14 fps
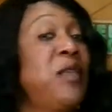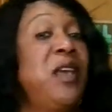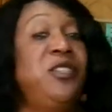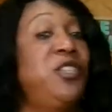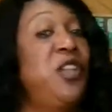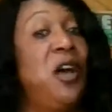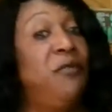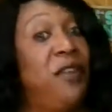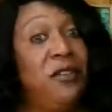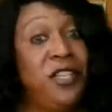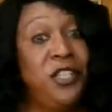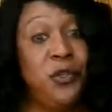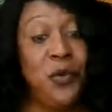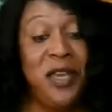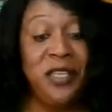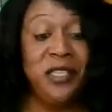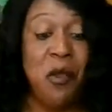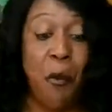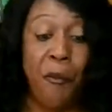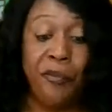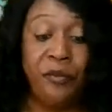It's not very
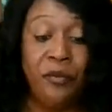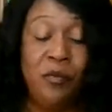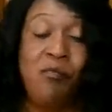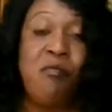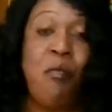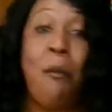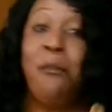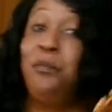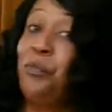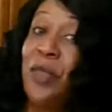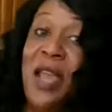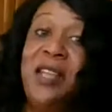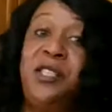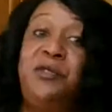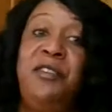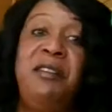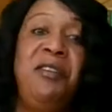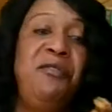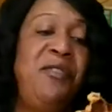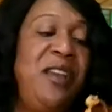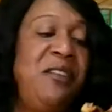sweet. It's
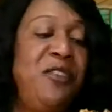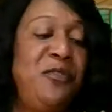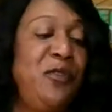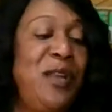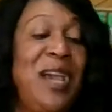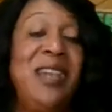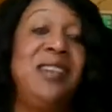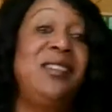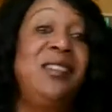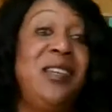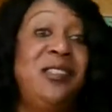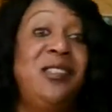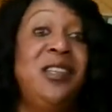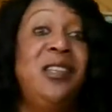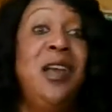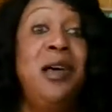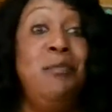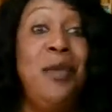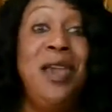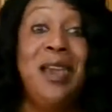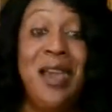very flavorful. I can taste the
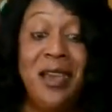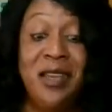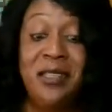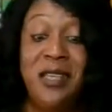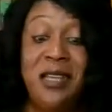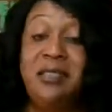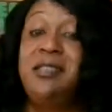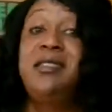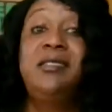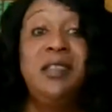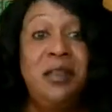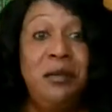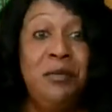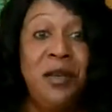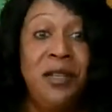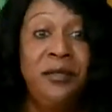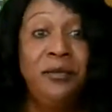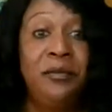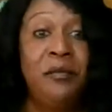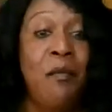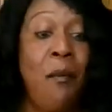nutmeg. I can taste the
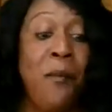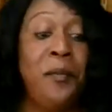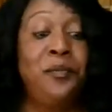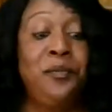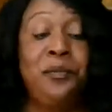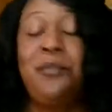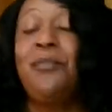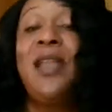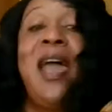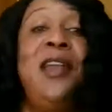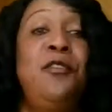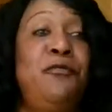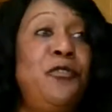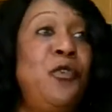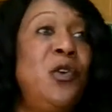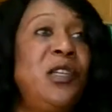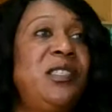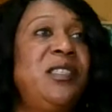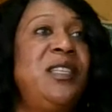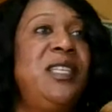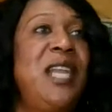cinnamon. And of
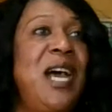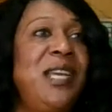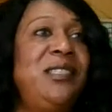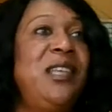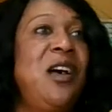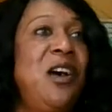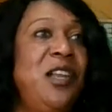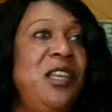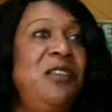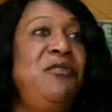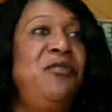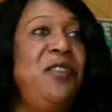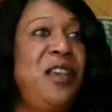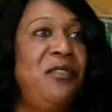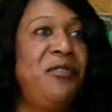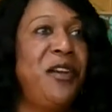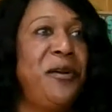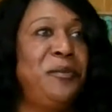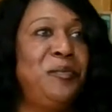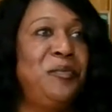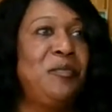course, the nice honey flavor.